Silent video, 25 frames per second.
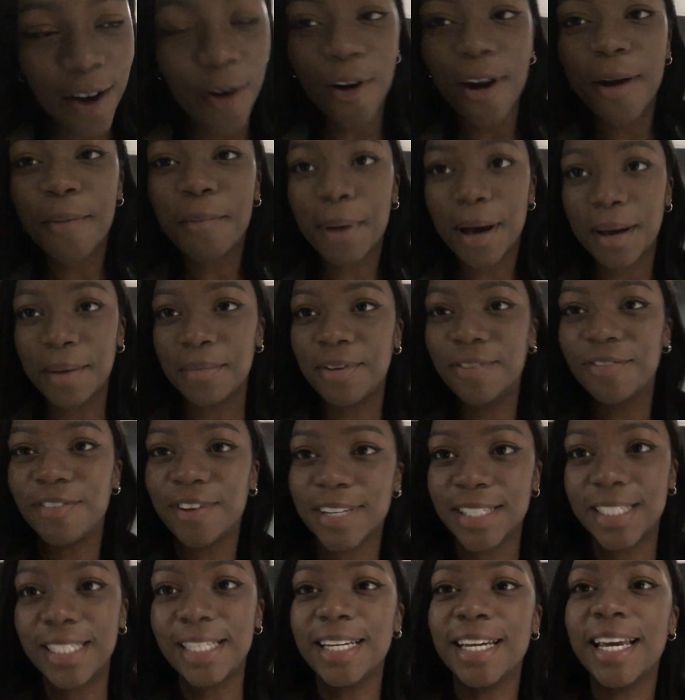or it might be
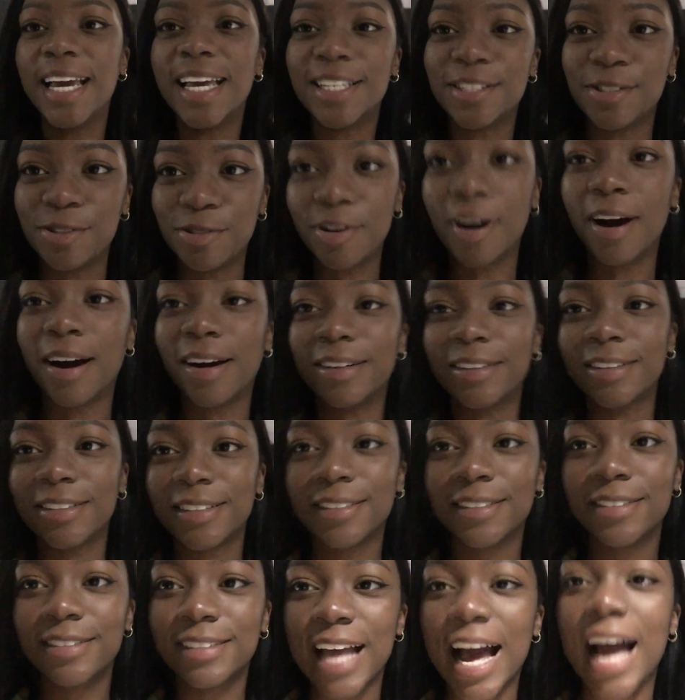Rosalie gets drunk
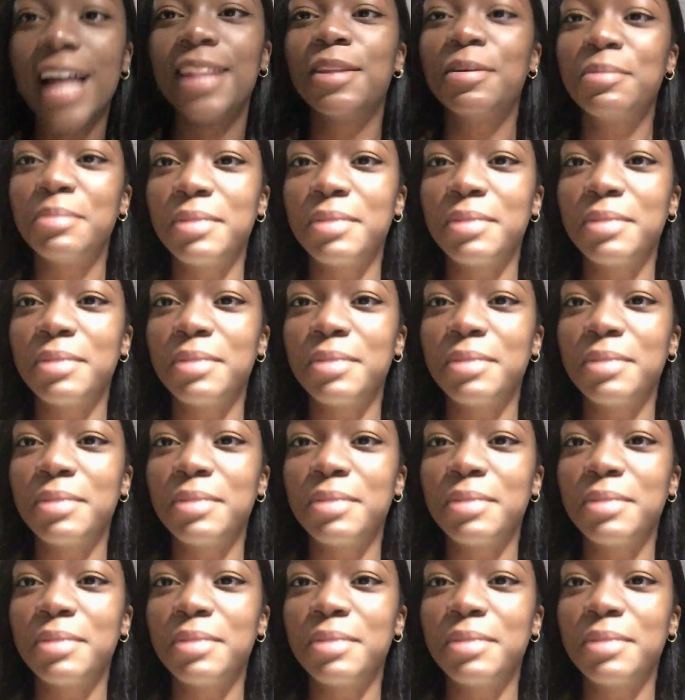at the